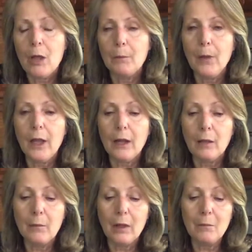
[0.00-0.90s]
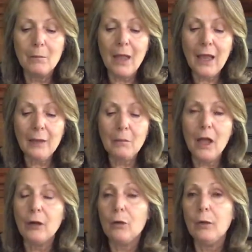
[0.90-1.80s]
but my
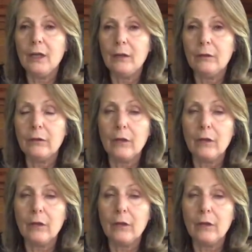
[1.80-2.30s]
motto is,